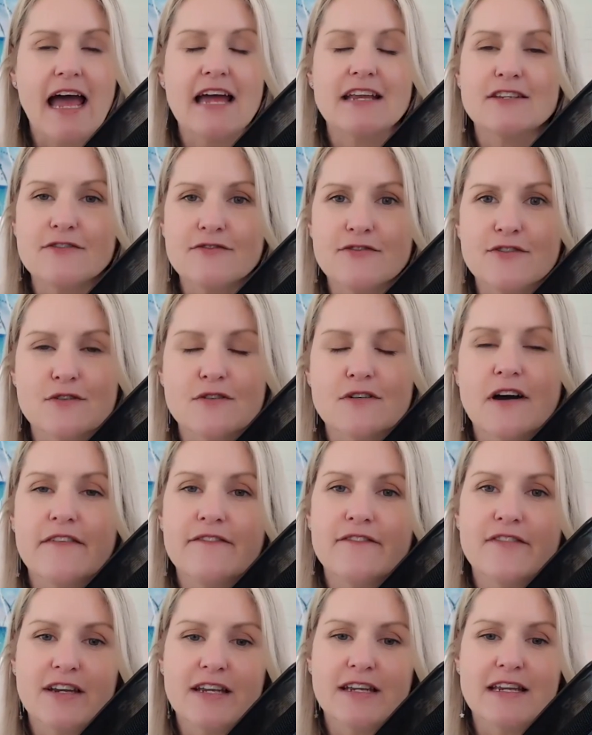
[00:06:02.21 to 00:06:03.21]
and to feel
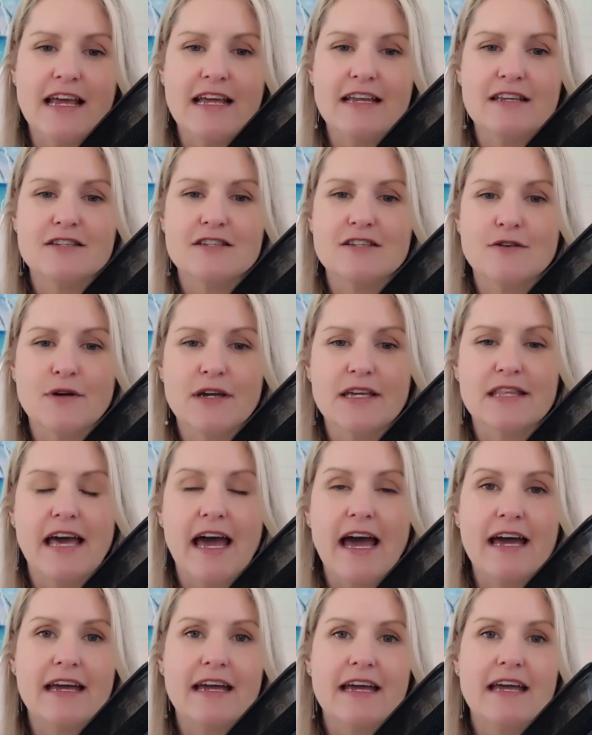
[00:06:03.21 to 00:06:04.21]
confident in doing
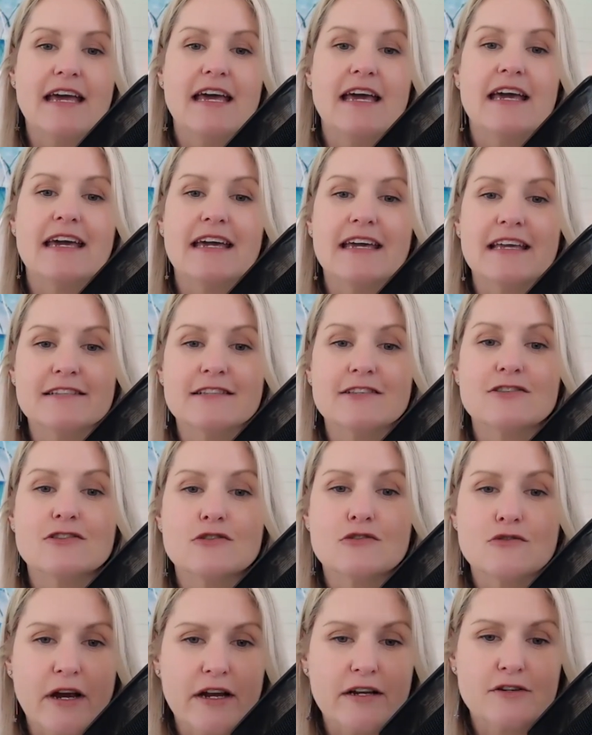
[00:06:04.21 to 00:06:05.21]
that is
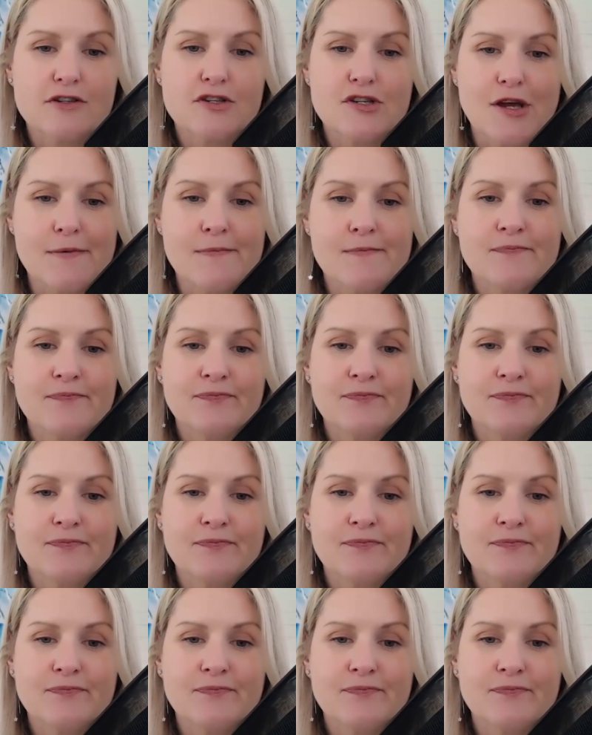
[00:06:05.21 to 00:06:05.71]
structure.